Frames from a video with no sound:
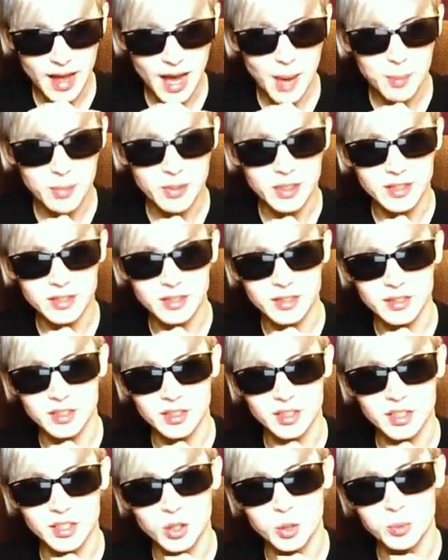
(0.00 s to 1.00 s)
happiness is
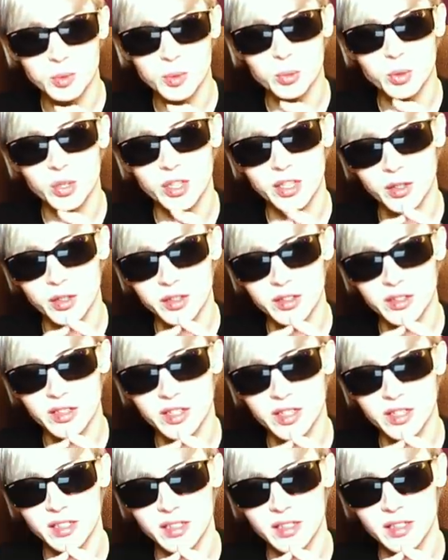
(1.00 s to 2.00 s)
a human
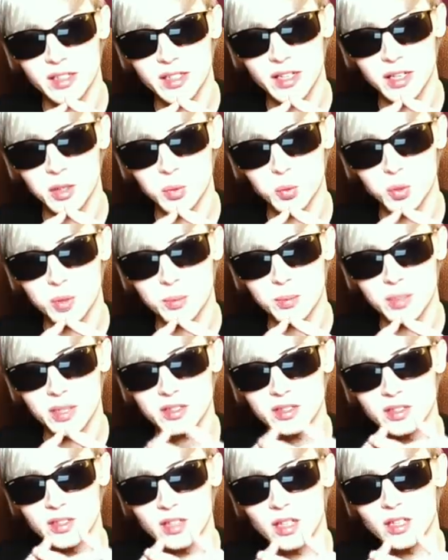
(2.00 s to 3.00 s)
priority and we
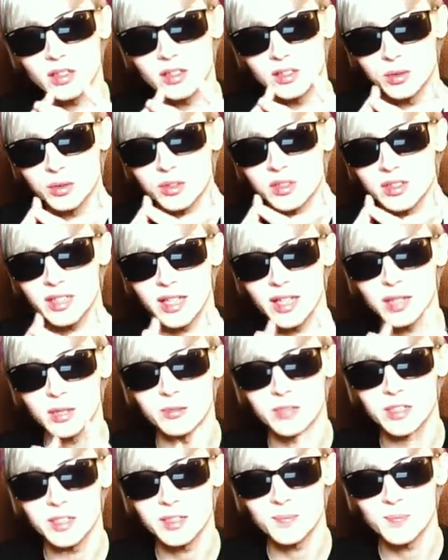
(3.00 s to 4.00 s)
must not lose sight
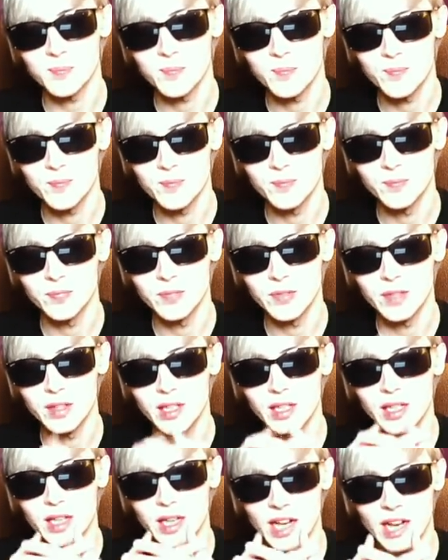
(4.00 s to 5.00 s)
of it.
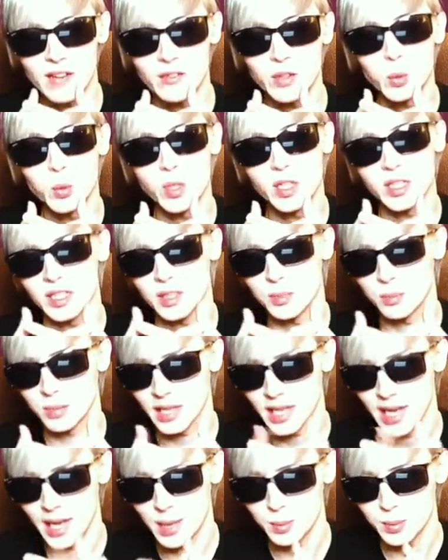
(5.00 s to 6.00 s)
Everyone can
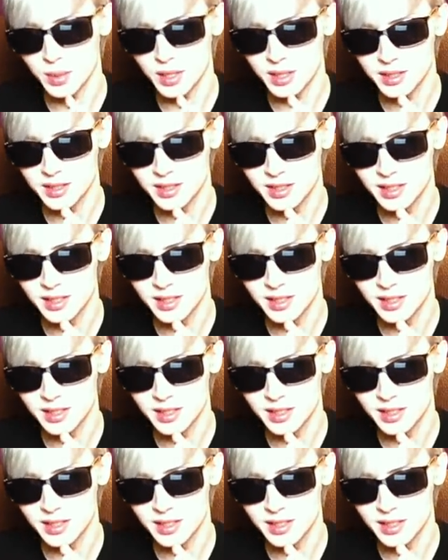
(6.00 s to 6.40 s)
be happy.